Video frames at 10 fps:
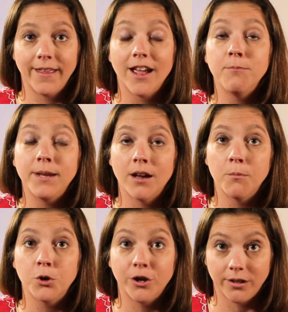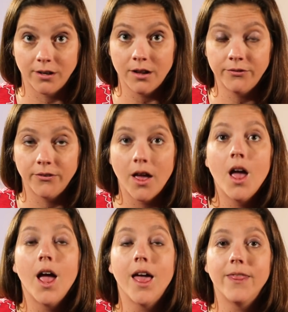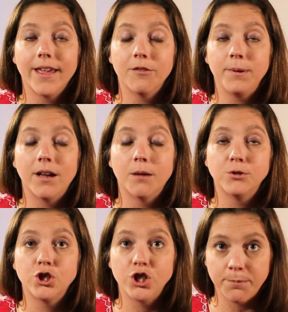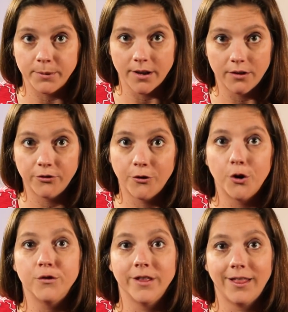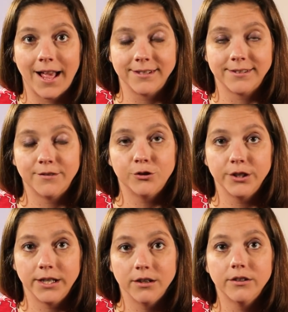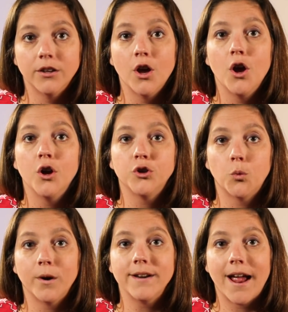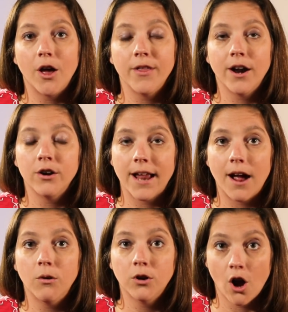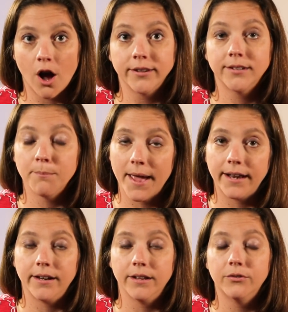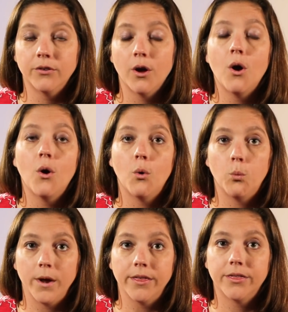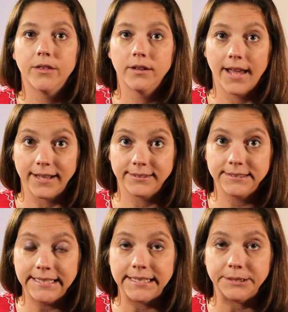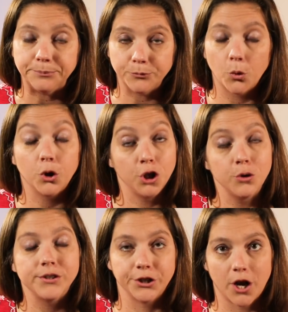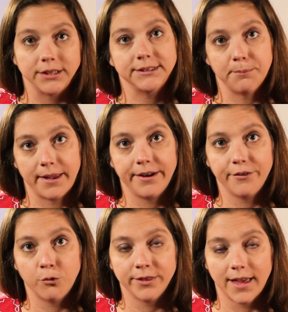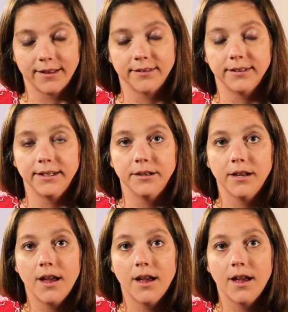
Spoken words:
They have become good enough and they have become cheap enough over the last several years to where now they are now cost competitive with gasoline, or close to cost competitive with gasoline.